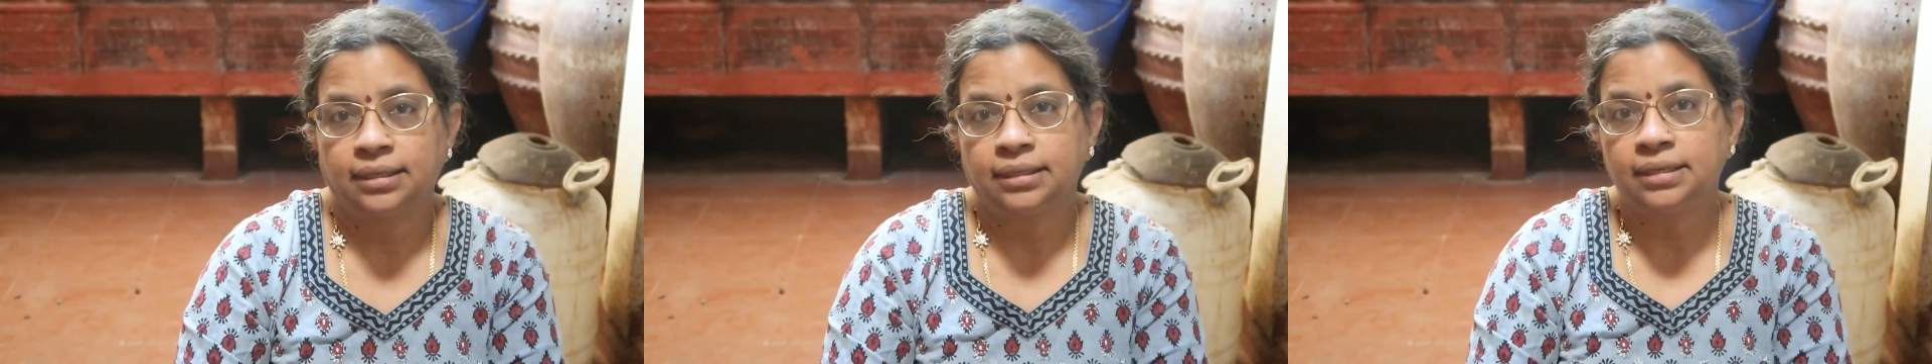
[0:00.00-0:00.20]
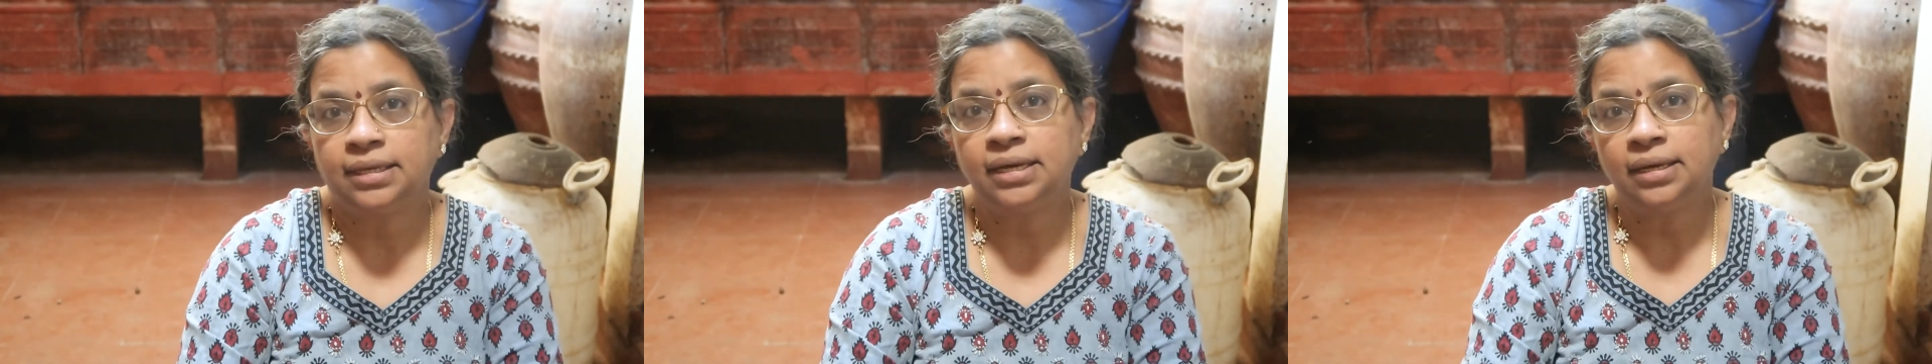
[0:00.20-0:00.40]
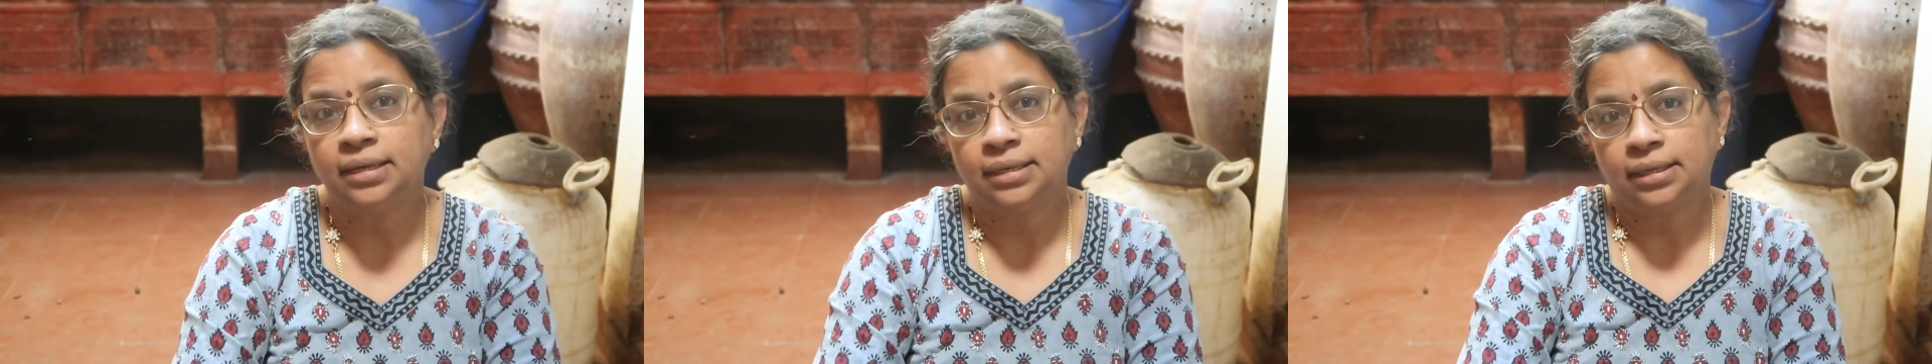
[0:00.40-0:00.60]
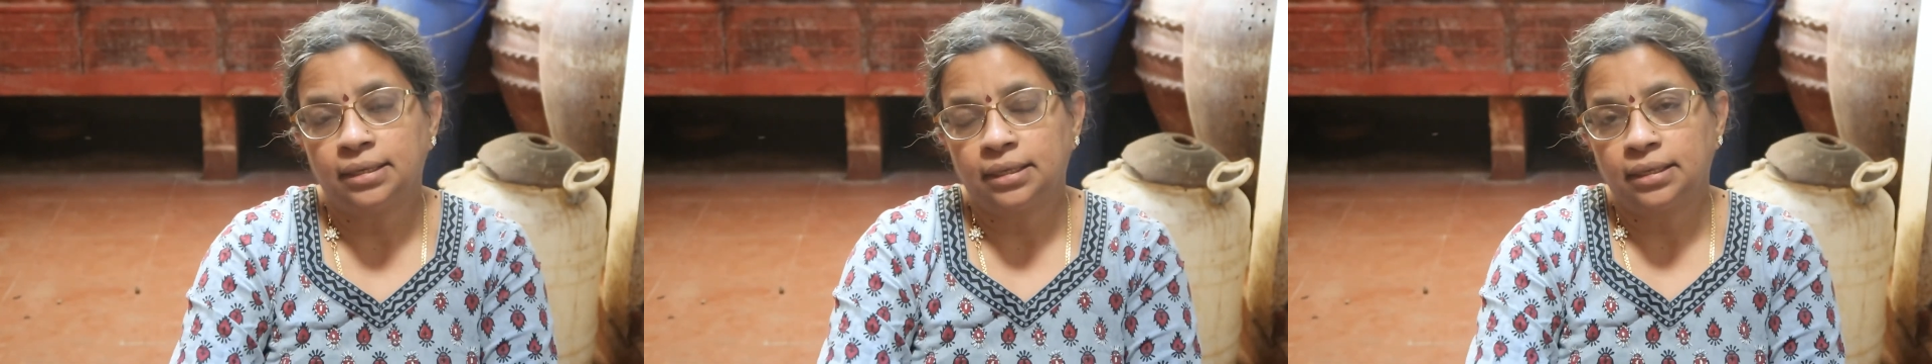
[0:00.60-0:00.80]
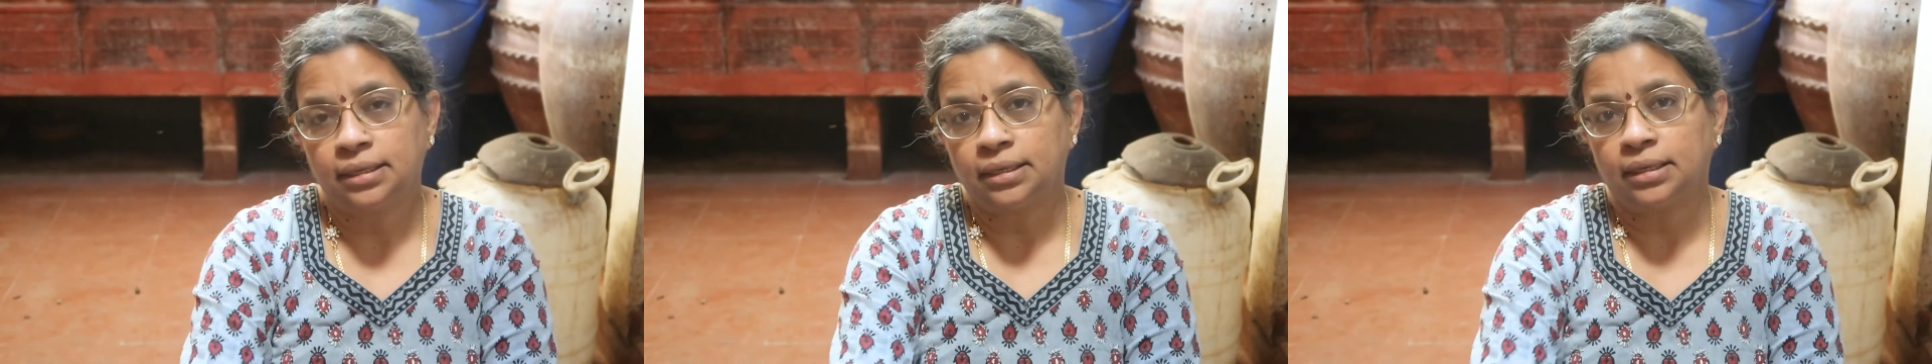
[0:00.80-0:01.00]
the
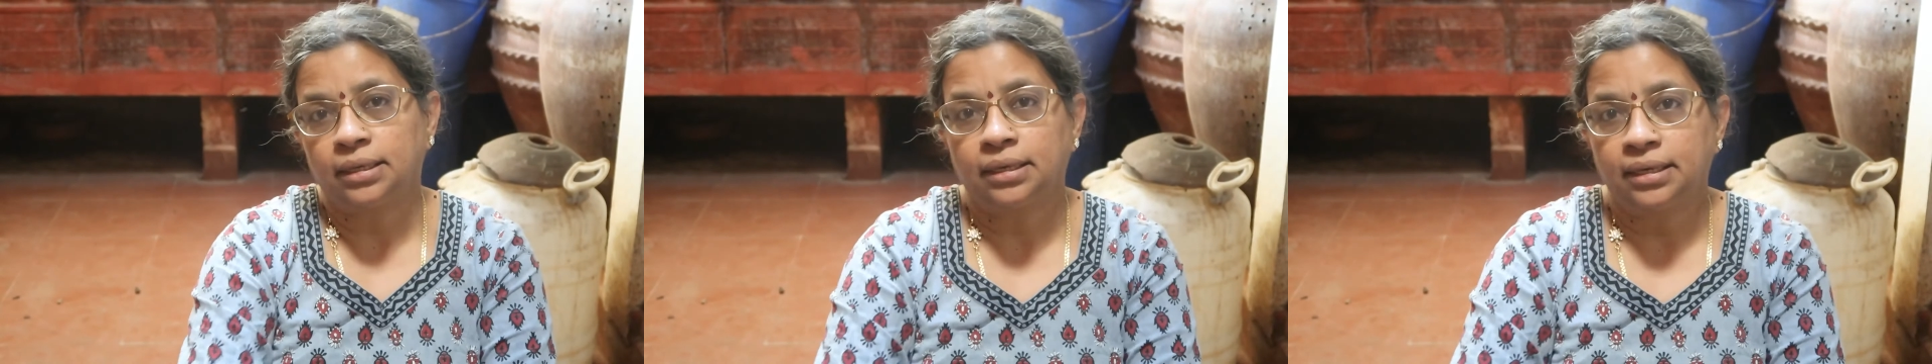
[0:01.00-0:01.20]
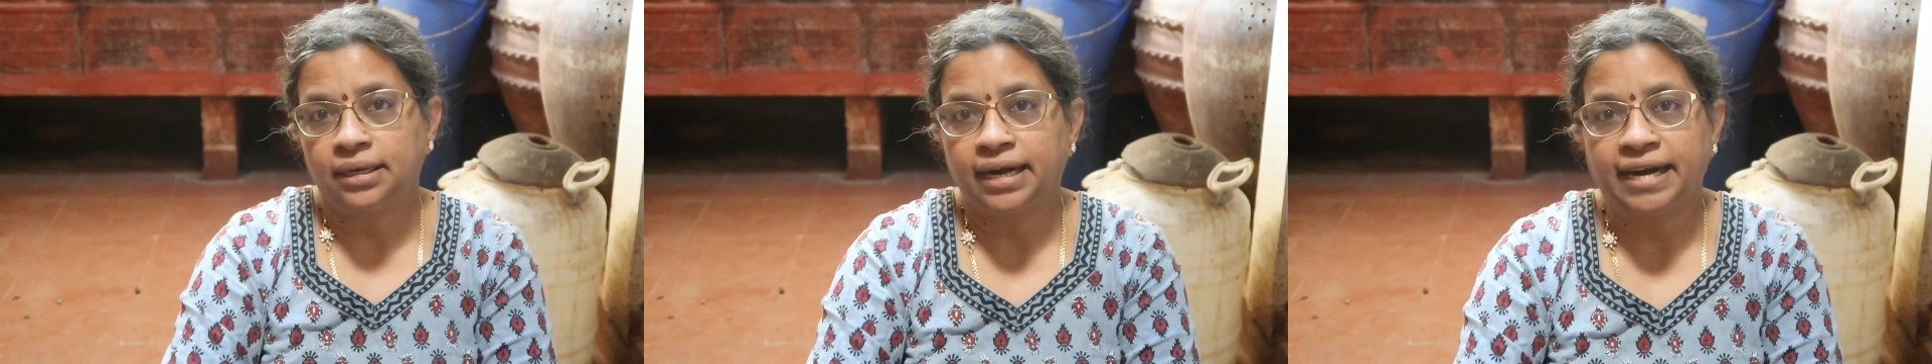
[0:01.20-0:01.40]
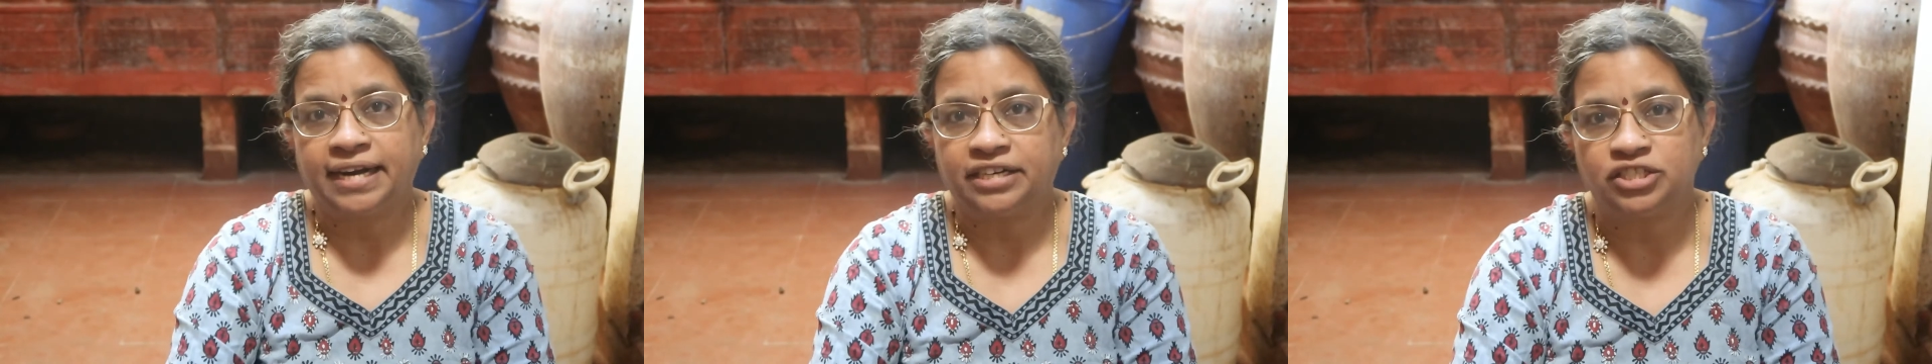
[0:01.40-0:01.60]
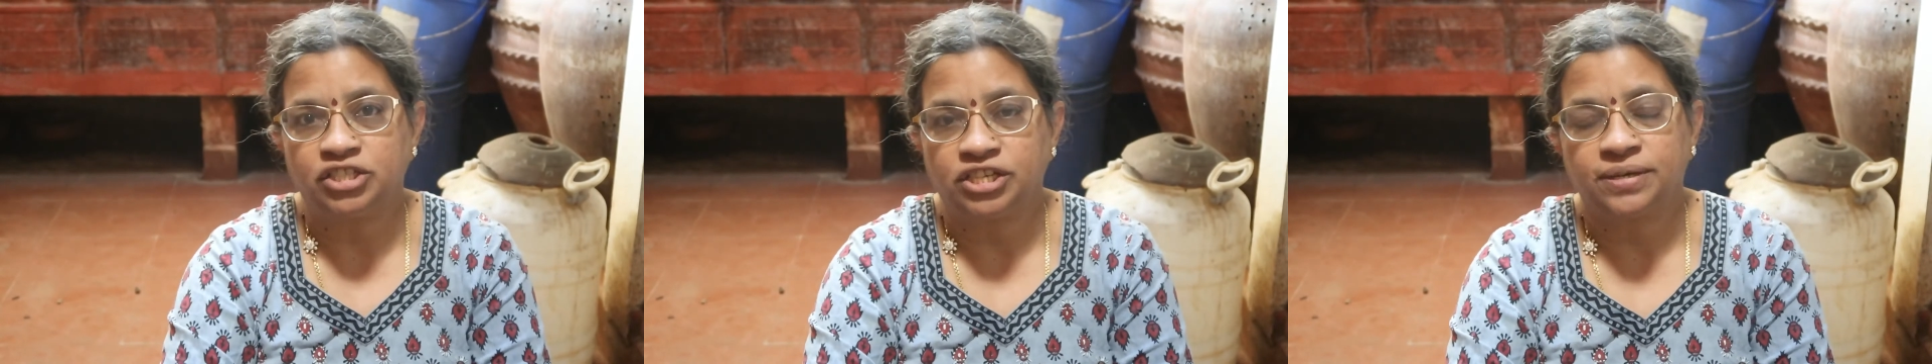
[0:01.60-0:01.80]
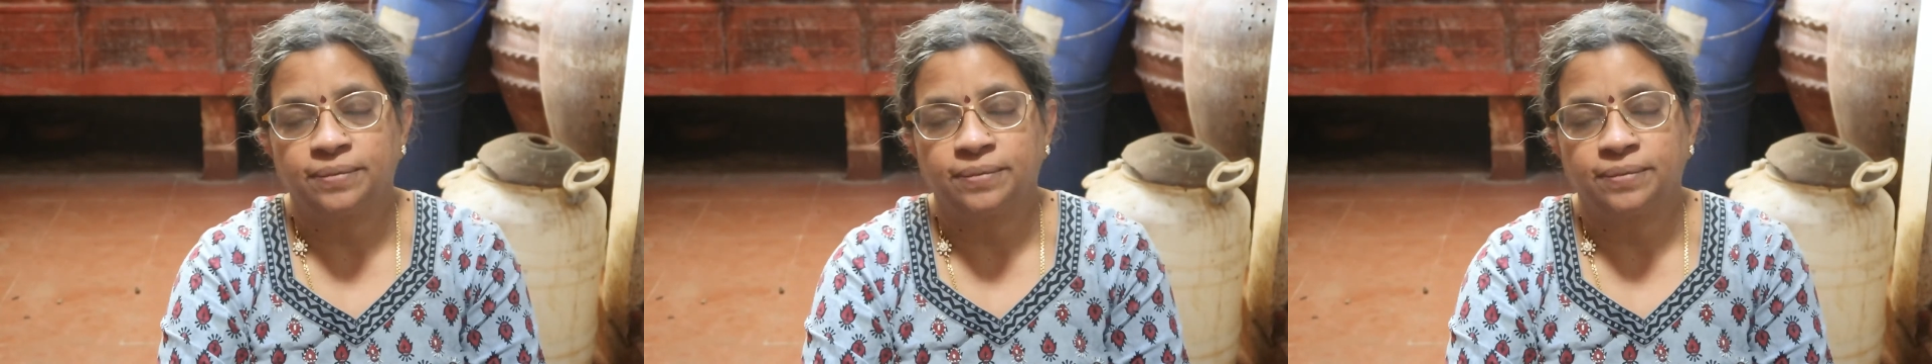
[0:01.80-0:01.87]
nitrogen.